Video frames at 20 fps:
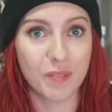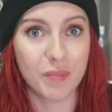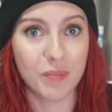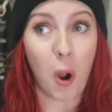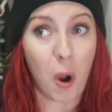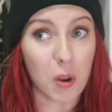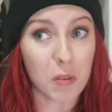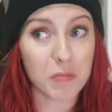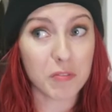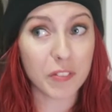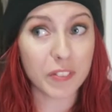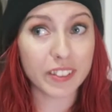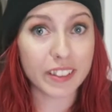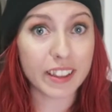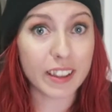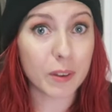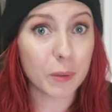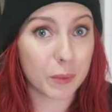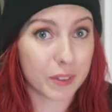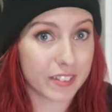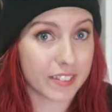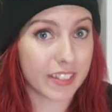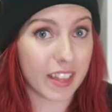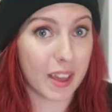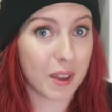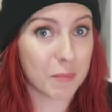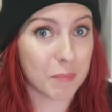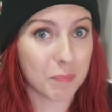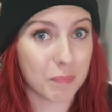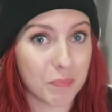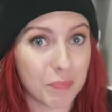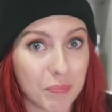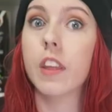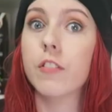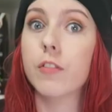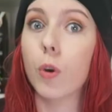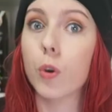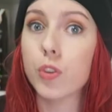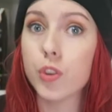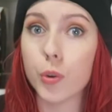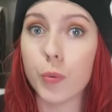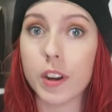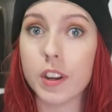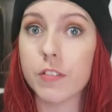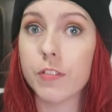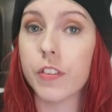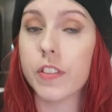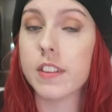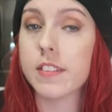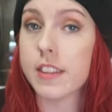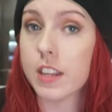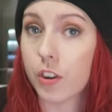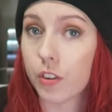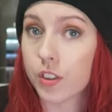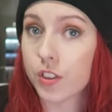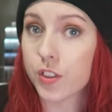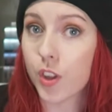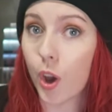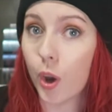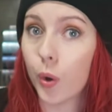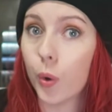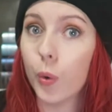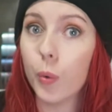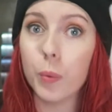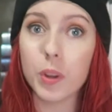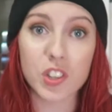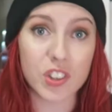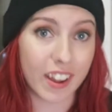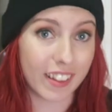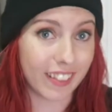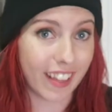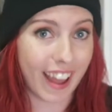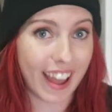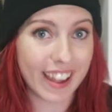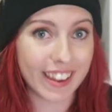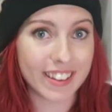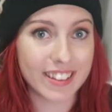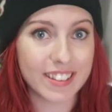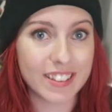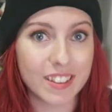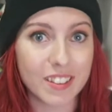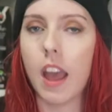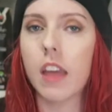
But hopefully it was them. They've also written for The Secret Circle, which I liked,